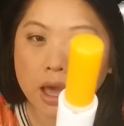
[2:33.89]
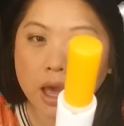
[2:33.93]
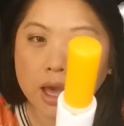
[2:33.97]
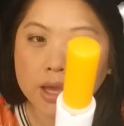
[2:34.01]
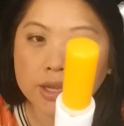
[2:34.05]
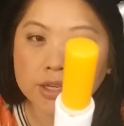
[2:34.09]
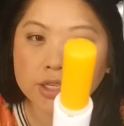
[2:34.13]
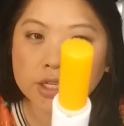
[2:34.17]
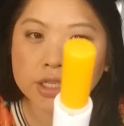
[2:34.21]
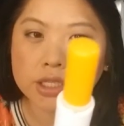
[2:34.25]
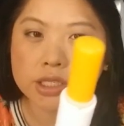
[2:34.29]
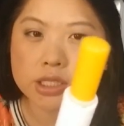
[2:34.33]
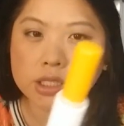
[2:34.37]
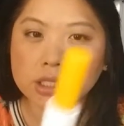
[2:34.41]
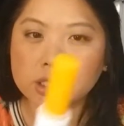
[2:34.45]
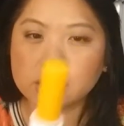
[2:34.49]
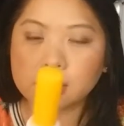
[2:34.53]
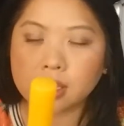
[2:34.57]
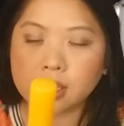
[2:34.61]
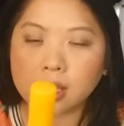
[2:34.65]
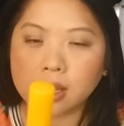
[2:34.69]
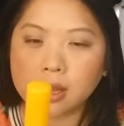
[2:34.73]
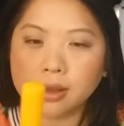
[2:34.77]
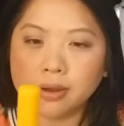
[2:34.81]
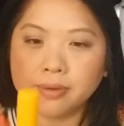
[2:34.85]
I
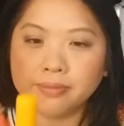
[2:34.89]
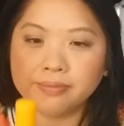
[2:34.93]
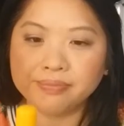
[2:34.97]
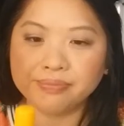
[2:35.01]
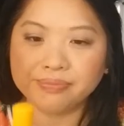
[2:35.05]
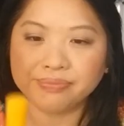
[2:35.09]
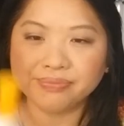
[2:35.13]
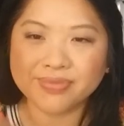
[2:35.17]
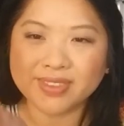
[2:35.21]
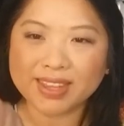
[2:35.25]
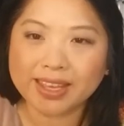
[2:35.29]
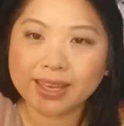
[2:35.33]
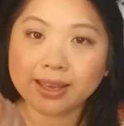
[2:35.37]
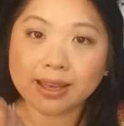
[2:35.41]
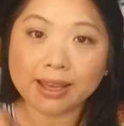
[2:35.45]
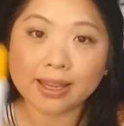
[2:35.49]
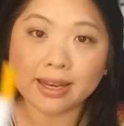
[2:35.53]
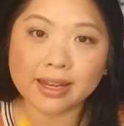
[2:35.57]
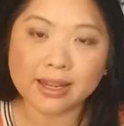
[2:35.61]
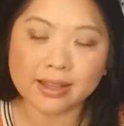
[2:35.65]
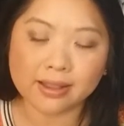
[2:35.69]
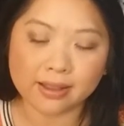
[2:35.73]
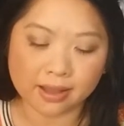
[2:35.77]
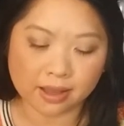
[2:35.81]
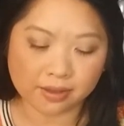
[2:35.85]
just, um, yeah, I
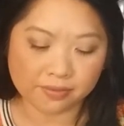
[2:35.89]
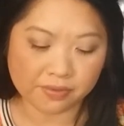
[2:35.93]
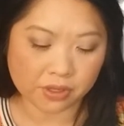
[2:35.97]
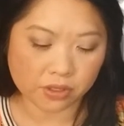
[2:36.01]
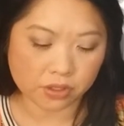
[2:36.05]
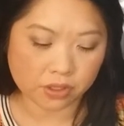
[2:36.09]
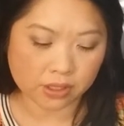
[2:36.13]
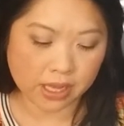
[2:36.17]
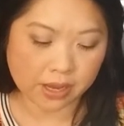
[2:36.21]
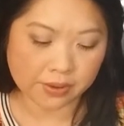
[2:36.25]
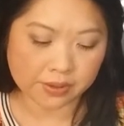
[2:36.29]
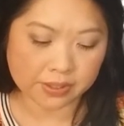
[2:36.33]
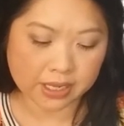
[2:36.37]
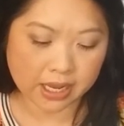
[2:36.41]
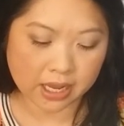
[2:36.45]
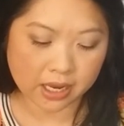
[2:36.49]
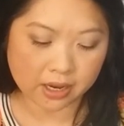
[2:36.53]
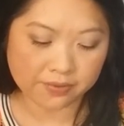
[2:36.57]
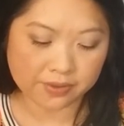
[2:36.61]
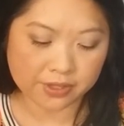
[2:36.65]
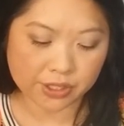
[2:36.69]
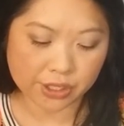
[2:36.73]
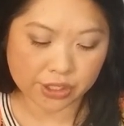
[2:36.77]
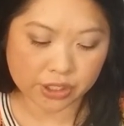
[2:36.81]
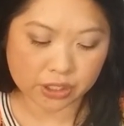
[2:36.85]
didn't love it, so that was kind
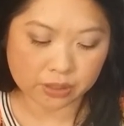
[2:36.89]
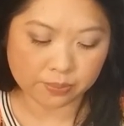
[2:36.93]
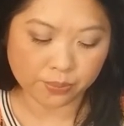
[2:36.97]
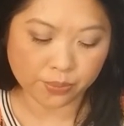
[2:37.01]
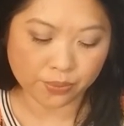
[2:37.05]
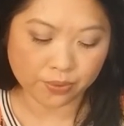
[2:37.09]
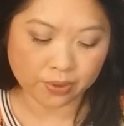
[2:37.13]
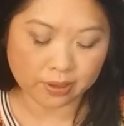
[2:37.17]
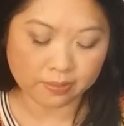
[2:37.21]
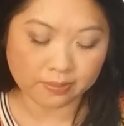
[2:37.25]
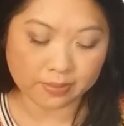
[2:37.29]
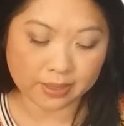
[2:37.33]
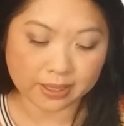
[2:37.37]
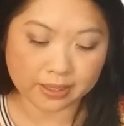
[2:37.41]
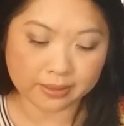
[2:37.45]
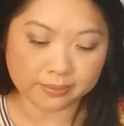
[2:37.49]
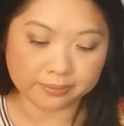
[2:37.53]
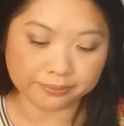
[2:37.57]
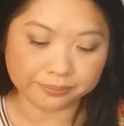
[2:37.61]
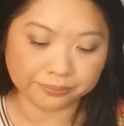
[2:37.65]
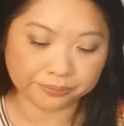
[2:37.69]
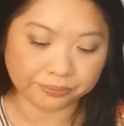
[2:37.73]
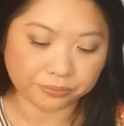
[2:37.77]
of a disappointment.